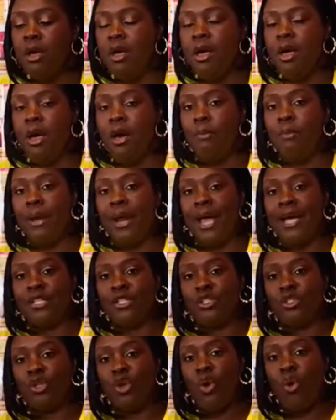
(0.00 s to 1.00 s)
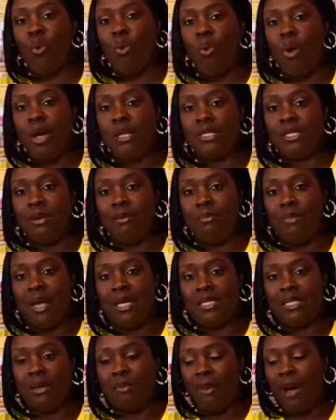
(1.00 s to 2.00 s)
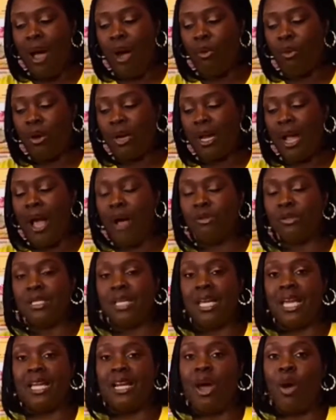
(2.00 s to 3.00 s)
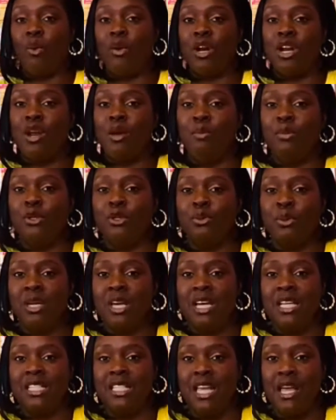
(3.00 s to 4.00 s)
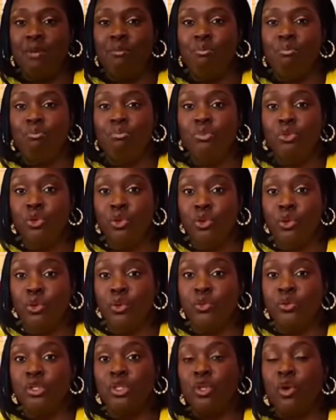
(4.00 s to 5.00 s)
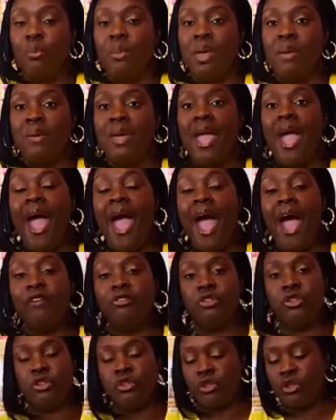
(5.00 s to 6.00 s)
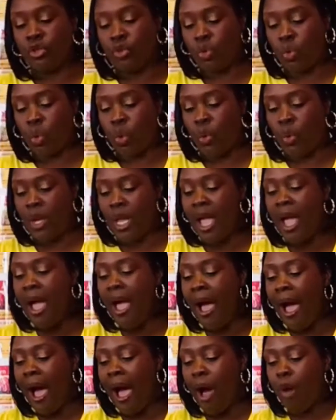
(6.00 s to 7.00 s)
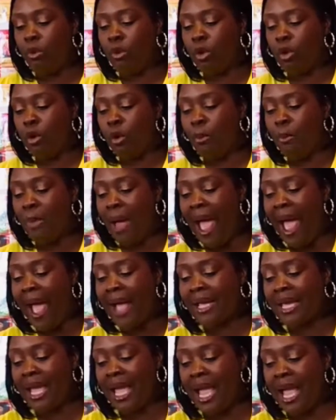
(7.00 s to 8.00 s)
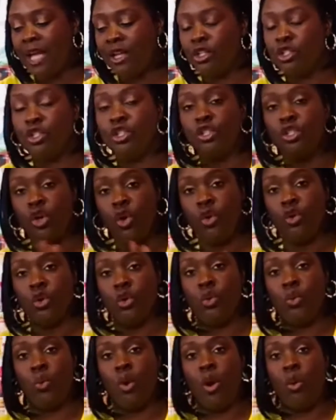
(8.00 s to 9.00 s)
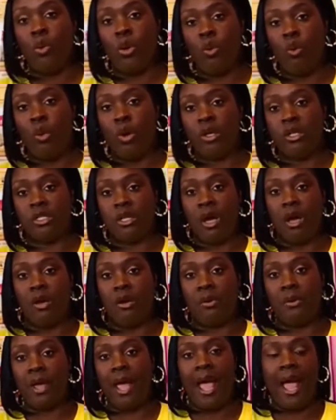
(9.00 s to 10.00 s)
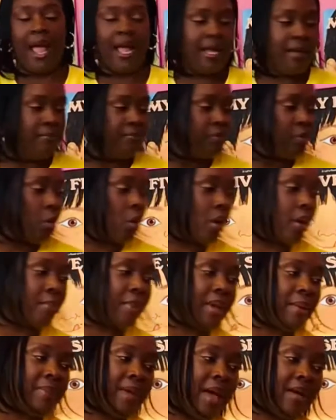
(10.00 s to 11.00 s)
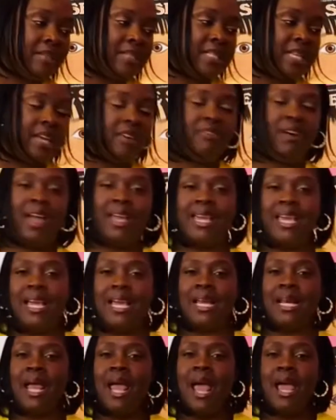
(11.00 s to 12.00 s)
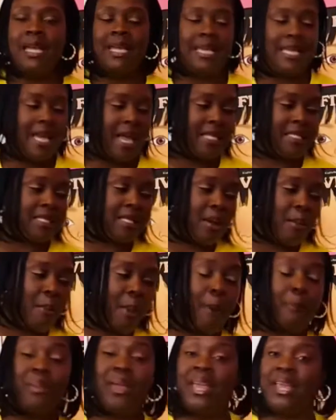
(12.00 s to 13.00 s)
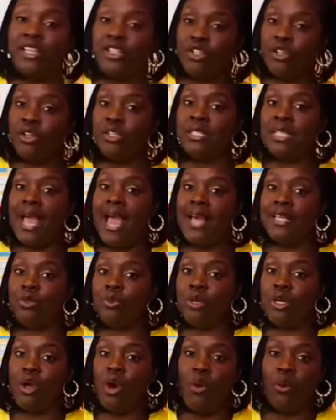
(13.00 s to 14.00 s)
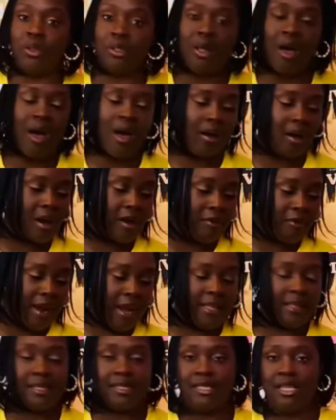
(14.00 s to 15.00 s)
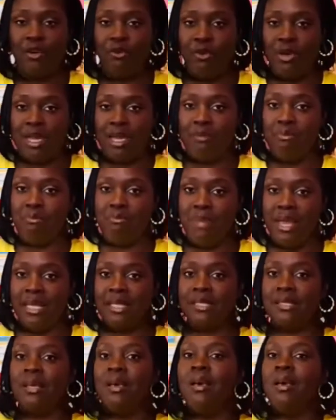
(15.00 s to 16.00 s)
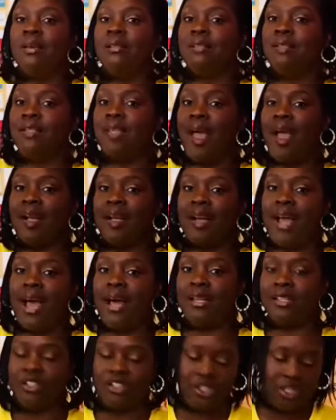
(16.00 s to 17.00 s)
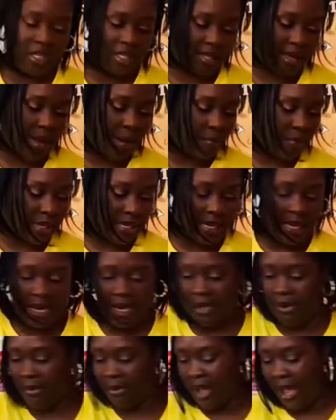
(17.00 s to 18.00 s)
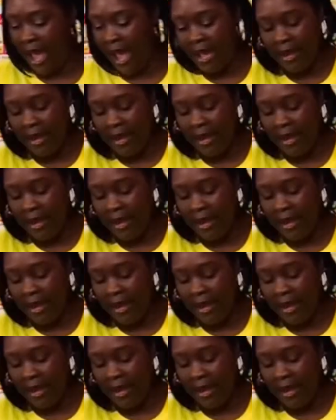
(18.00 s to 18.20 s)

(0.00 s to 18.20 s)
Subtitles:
But I don't want to mess up our counting and our numbers because it moves. So maybe after the story, I will go back and show you what we worked on, okay? Or maybe I'll see if I can get some pictures as we go along, all right? Let's see if we can mix the technology that we need, okay?